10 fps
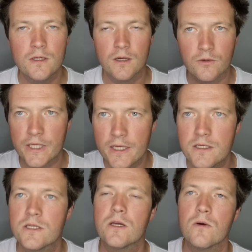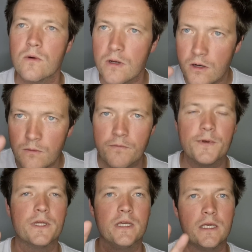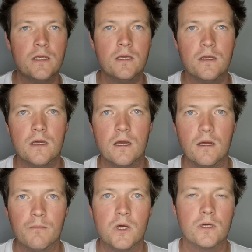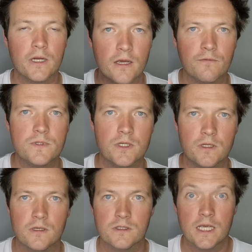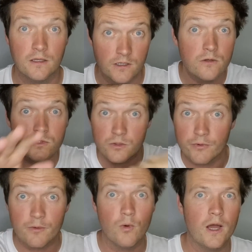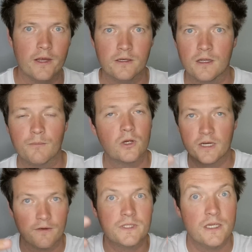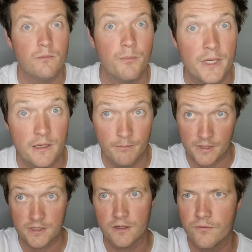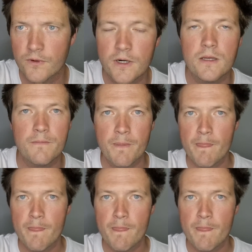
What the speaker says: Okay, so hopefully I'm not going to have to tell you to rewind. I'm not going to have to keep repeating myself, all right?